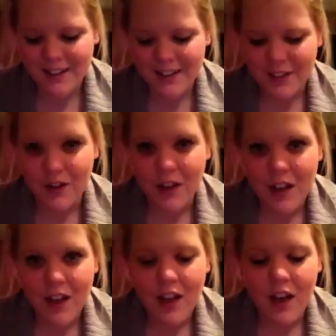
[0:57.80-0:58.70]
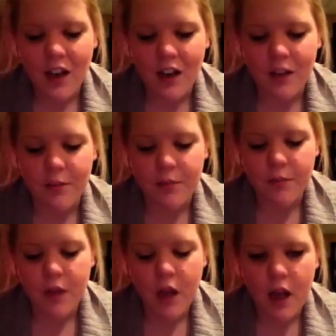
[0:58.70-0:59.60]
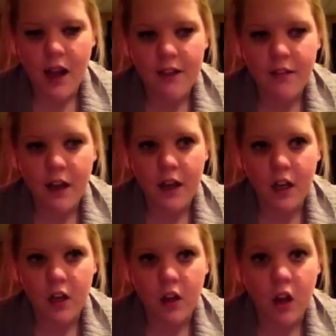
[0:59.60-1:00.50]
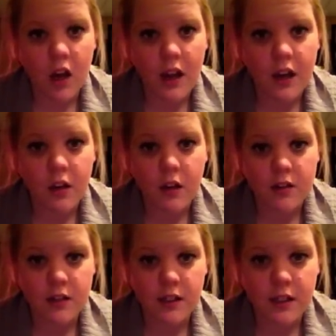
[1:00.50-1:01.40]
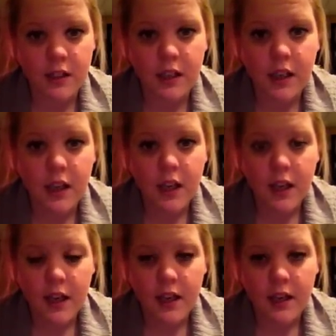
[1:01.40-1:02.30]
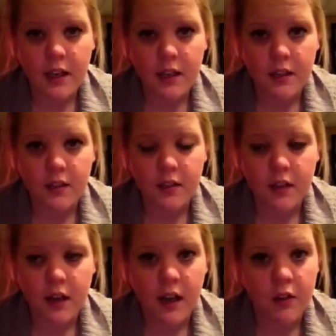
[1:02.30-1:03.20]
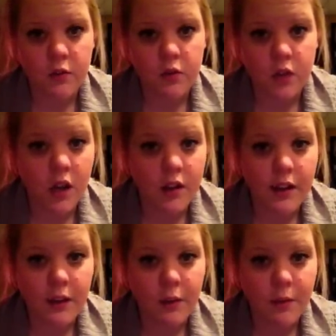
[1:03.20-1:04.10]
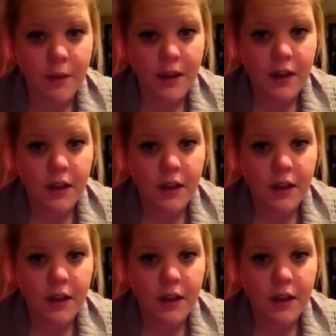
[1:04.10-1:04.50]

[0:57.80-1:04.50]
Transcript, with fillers: so, um, I've had a lot of hair loss lately, and I do not like it one bit.